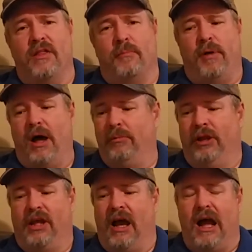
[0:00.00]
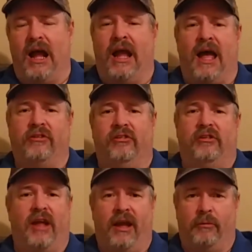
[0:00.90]
in the public eye has a
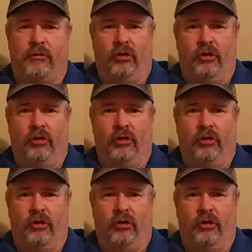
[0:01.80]
damn